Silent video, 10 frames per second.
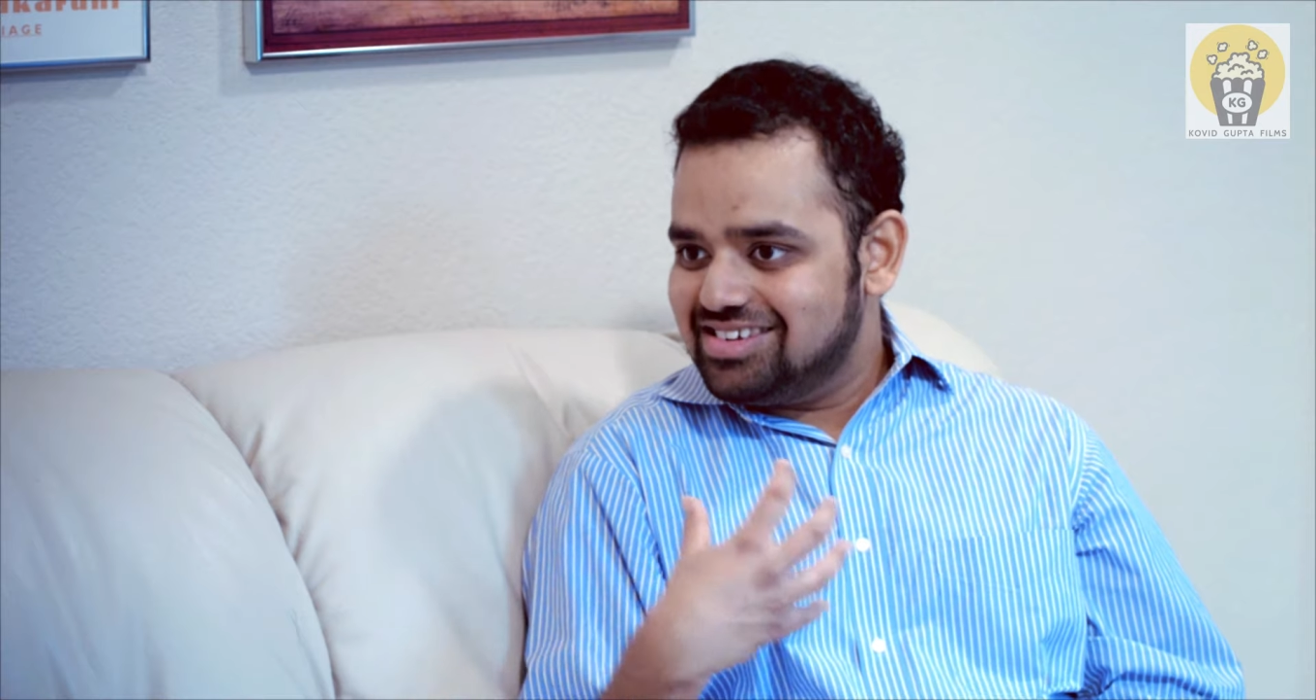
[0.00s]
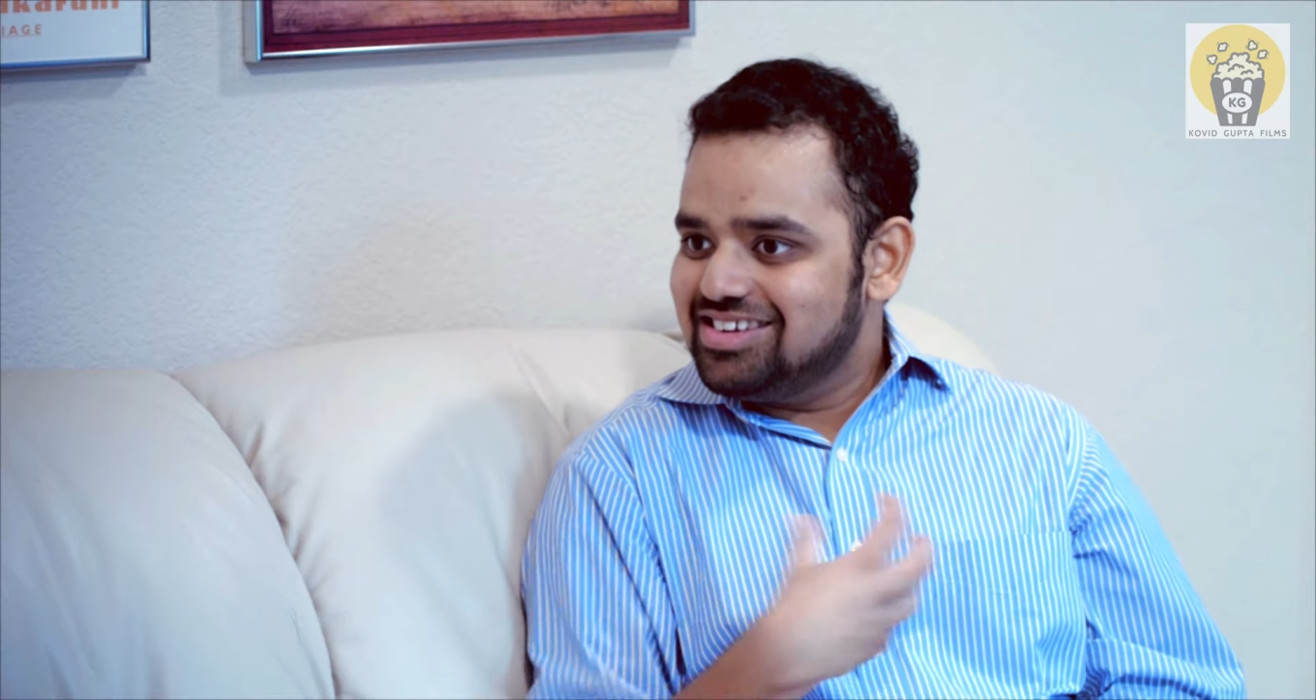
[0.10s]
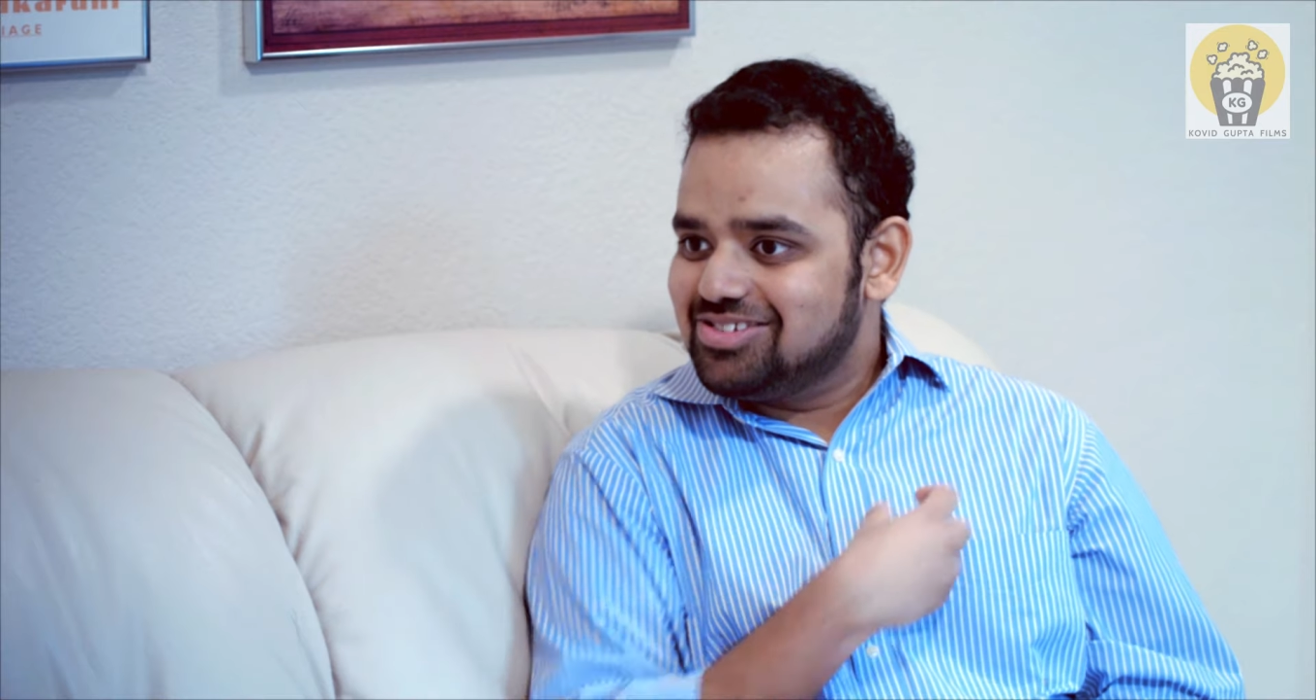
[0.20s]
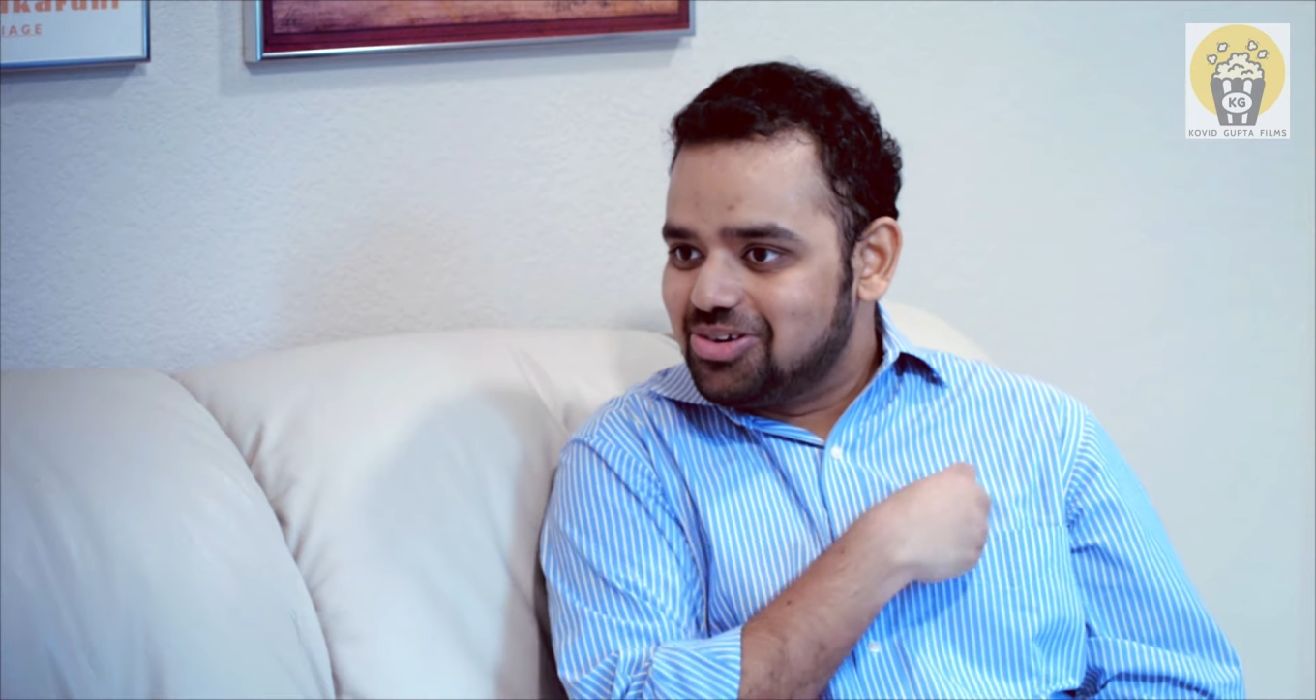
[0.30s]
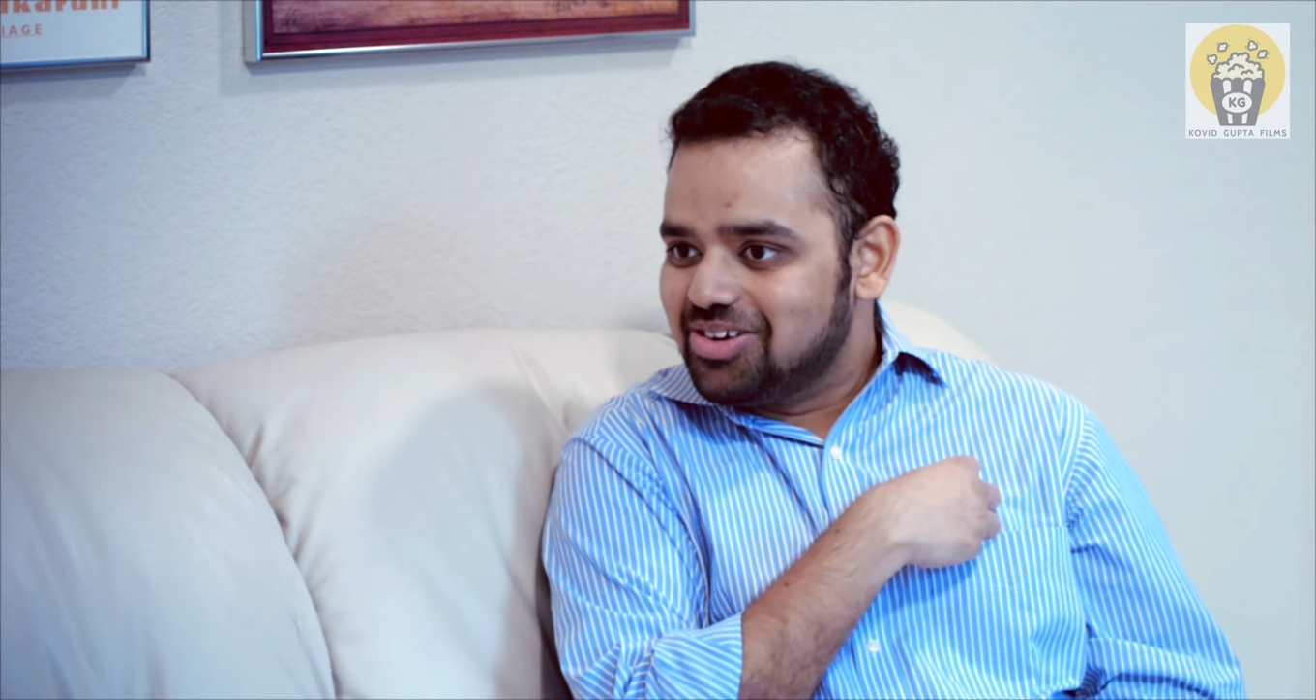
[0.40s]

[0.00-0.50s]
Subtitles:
sort